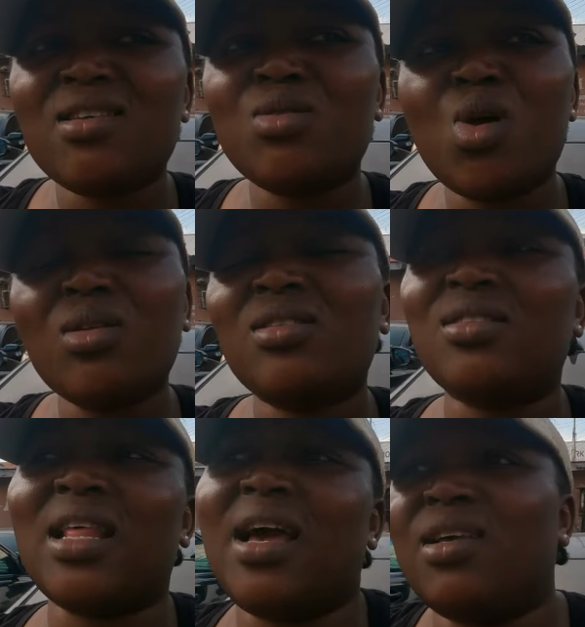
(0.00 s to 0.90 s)
it's not
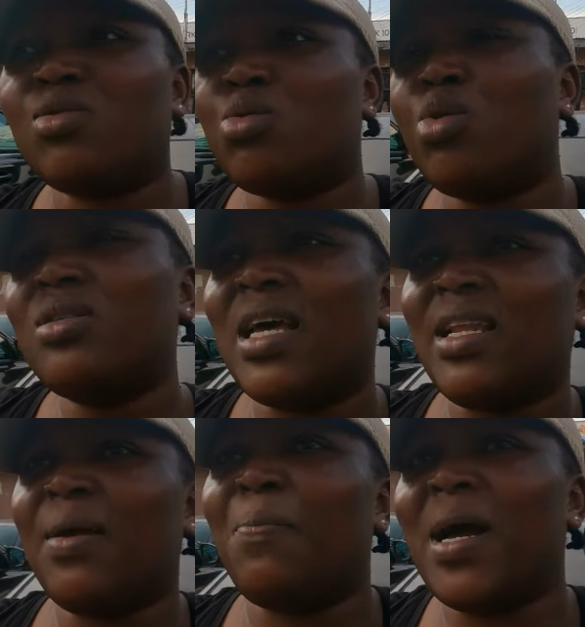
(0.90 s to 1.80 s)
nice. So those
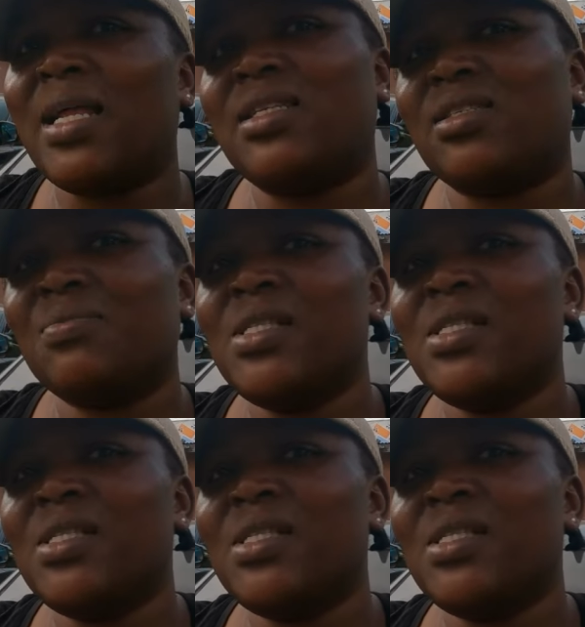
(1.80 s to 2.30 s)
are the bad,